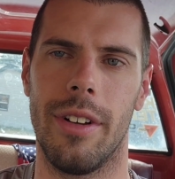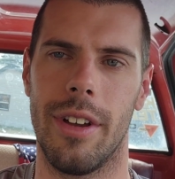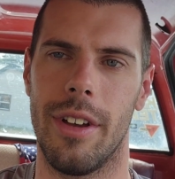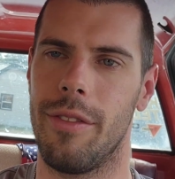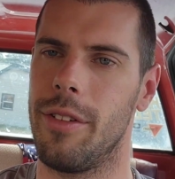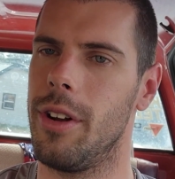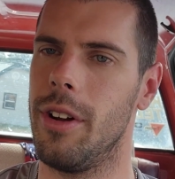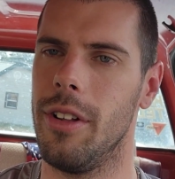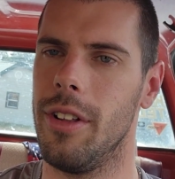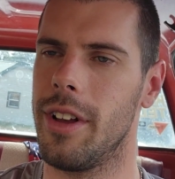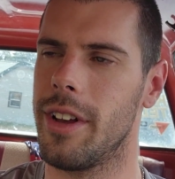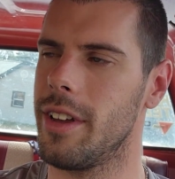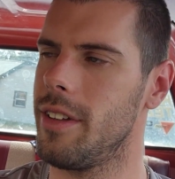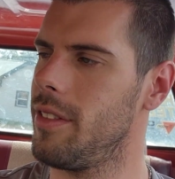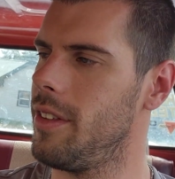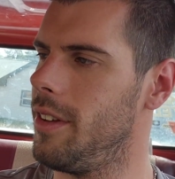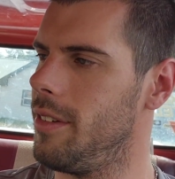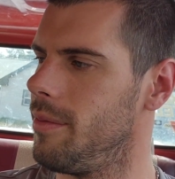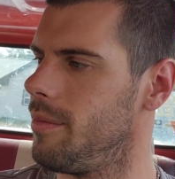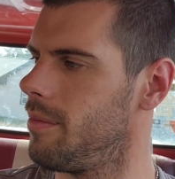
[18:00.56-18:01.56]
if you don't like it,
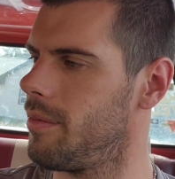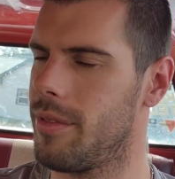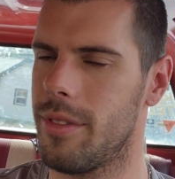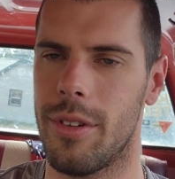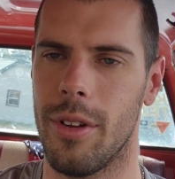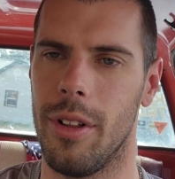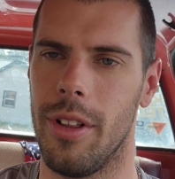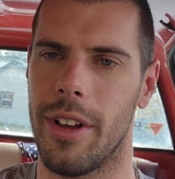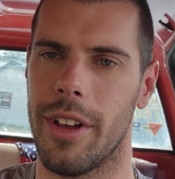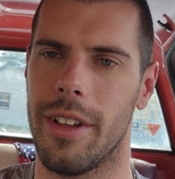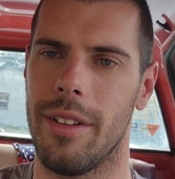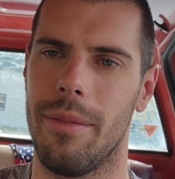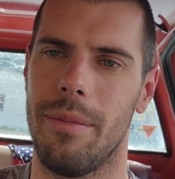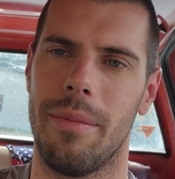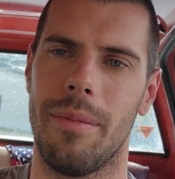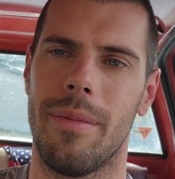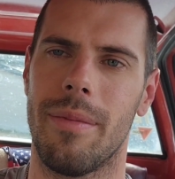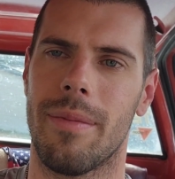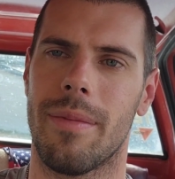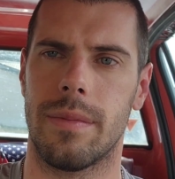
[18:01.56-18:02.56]
then don't like it.
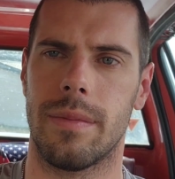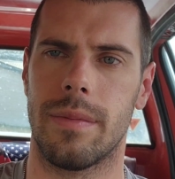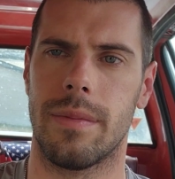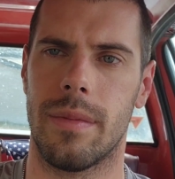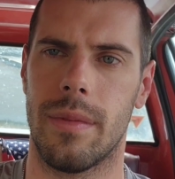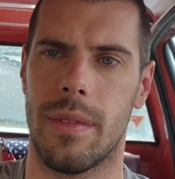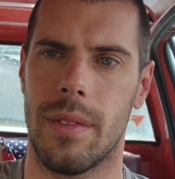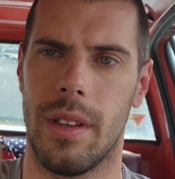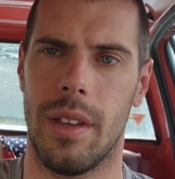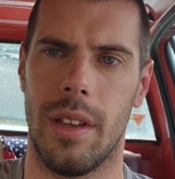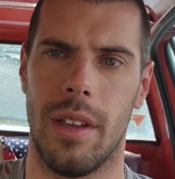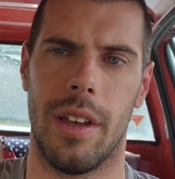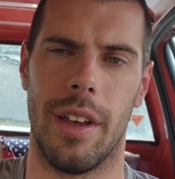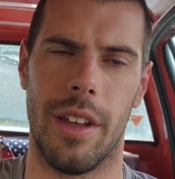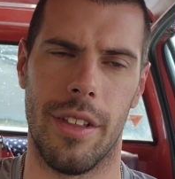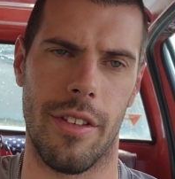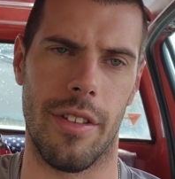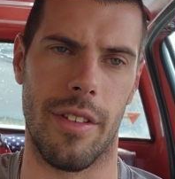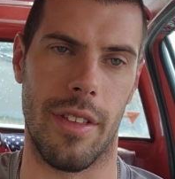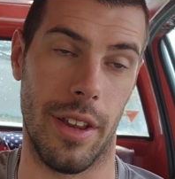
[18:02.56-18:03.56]

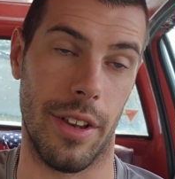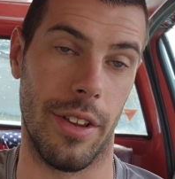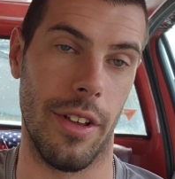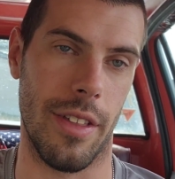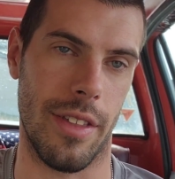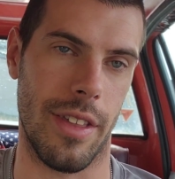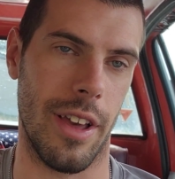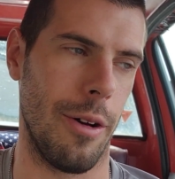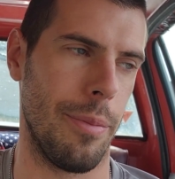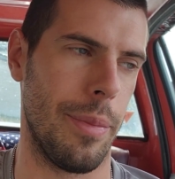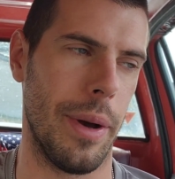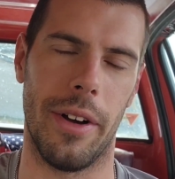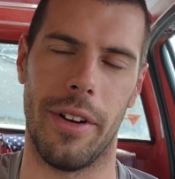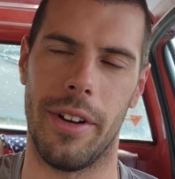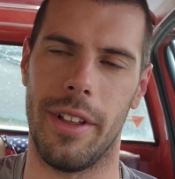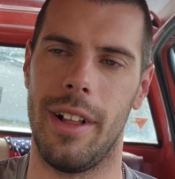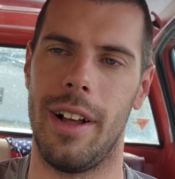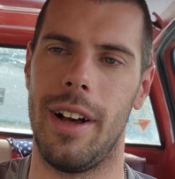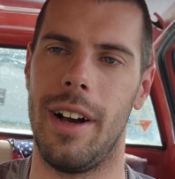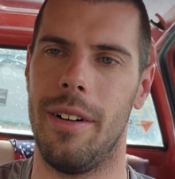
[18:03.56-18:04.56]
It does help out
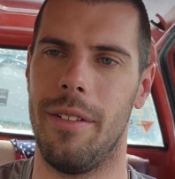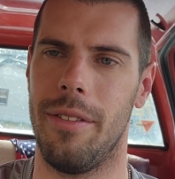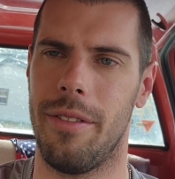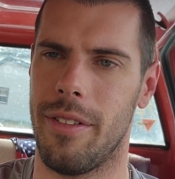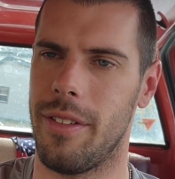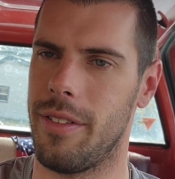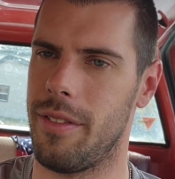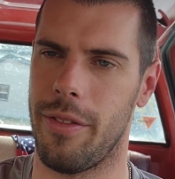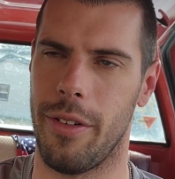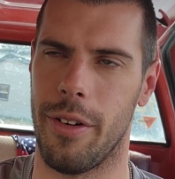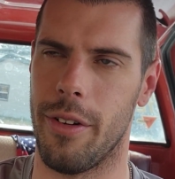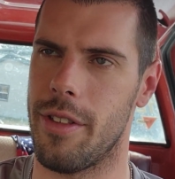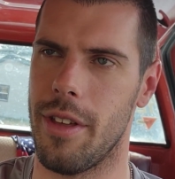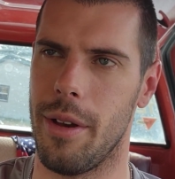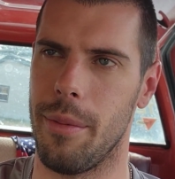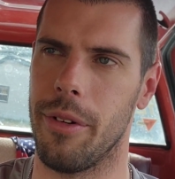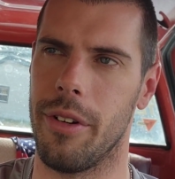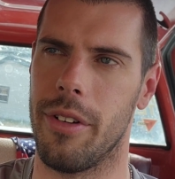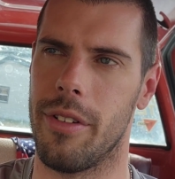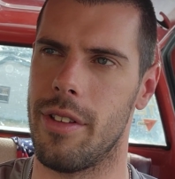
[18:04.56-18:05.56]
a lot for
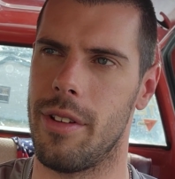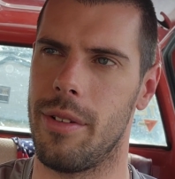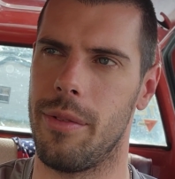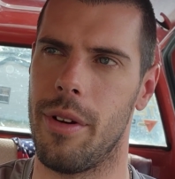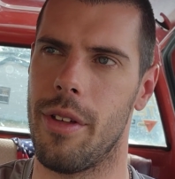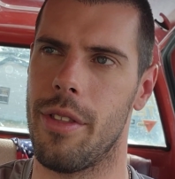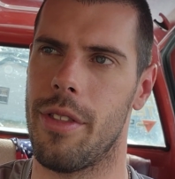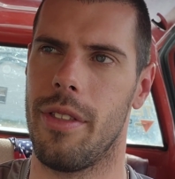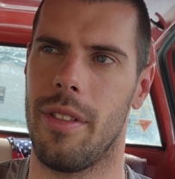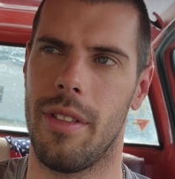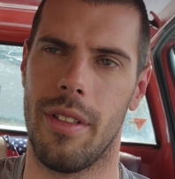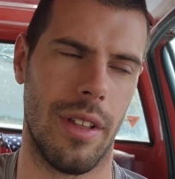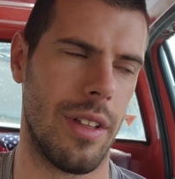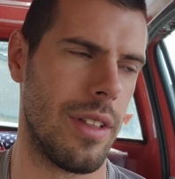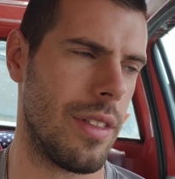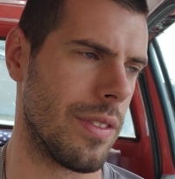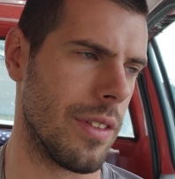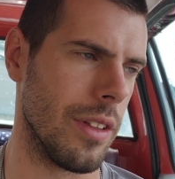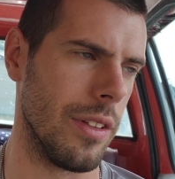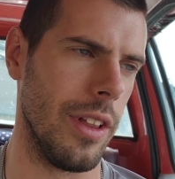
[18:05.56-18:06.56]
some reason with
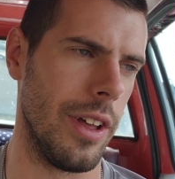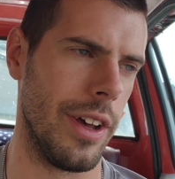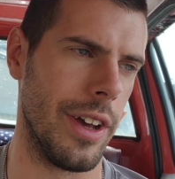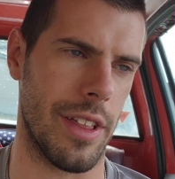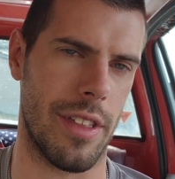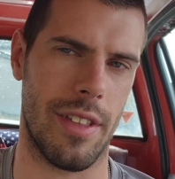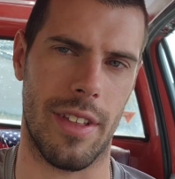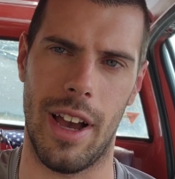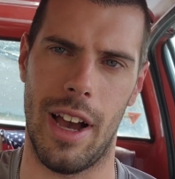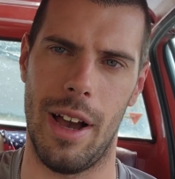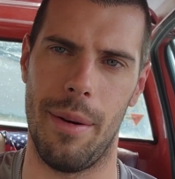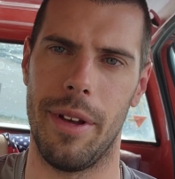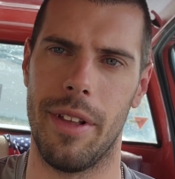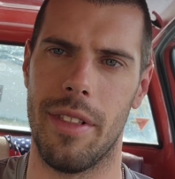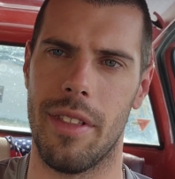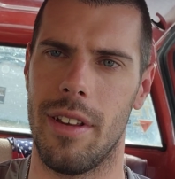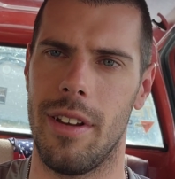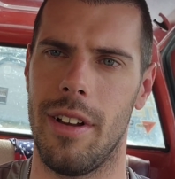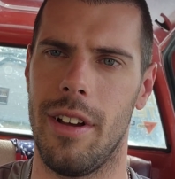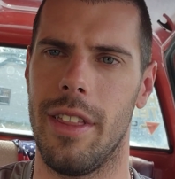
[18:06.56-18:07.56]
the likes,
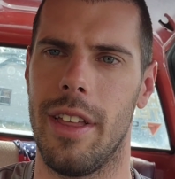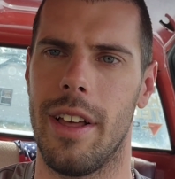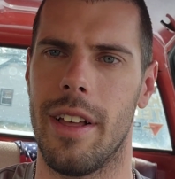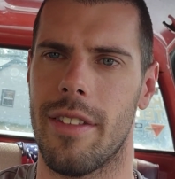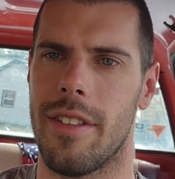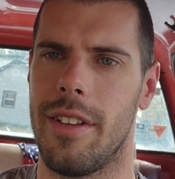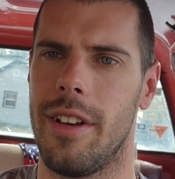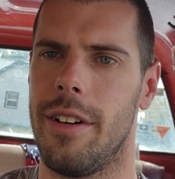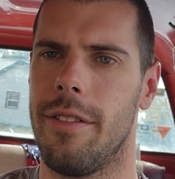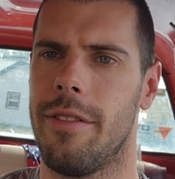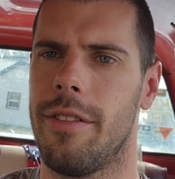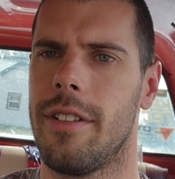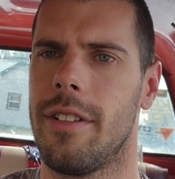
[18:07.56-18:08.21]
comments, and all that stuff.